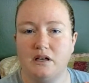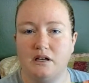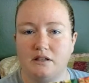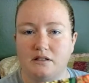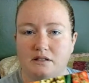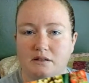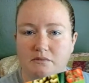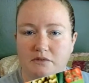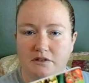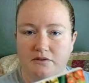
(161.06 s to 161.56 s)

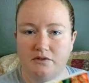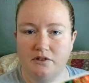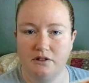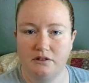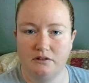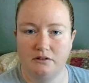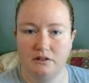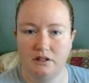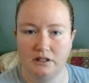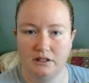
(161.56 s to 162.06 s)
some different
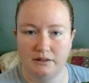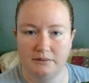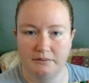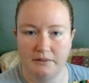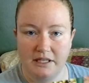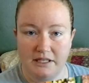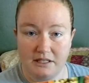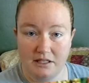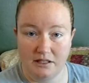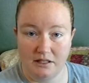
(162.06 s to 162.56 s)

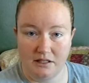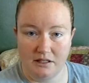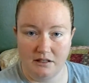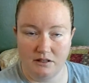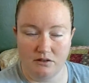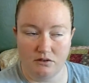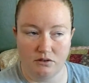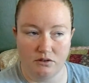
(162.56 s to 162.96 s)
entities